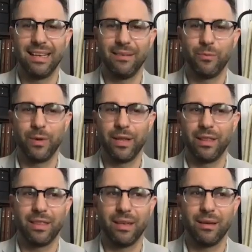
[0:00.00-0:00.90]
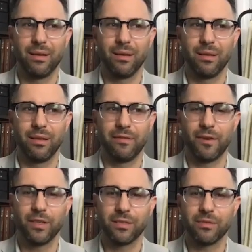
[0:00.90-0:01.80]
With the
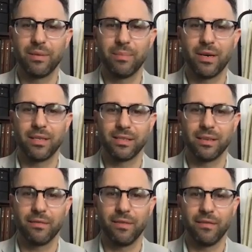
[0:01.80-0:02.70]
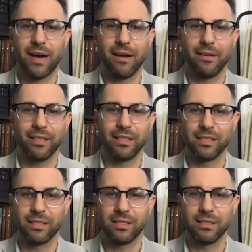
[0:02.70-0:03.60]
first 3 months of the
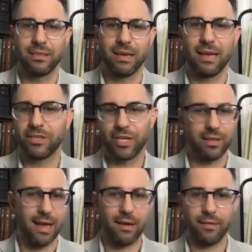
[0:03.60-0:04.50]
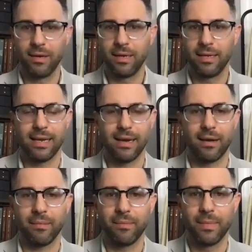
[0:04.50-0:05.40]
virus, I shut down.
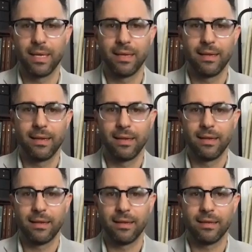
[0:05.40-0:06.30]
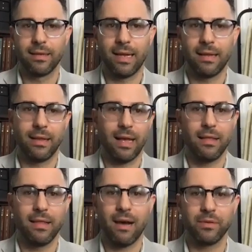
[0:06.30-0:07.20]
Um,
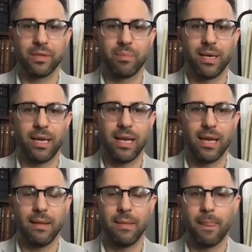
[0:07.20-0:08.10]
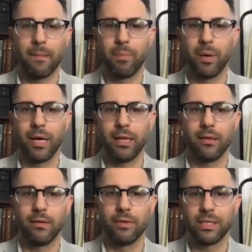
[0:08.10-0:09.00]
and that was a big hit. But
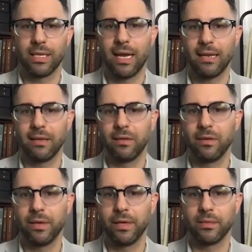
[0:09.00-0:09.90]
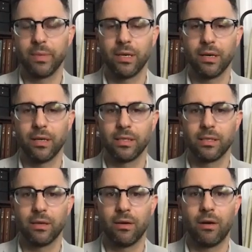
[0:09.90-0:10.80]
the reason I had to do it is
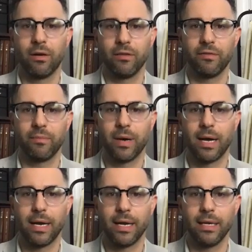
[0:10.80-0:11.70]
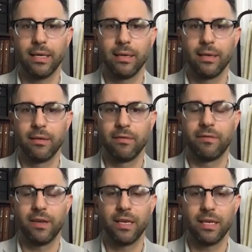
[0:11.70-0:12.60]
because all of my
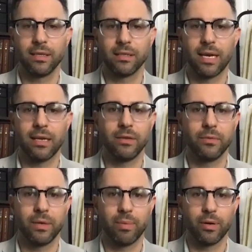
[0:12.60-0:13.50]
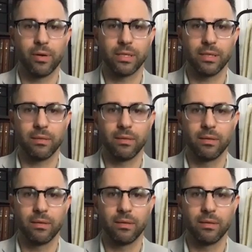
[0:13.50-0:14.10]
fittings I do in person.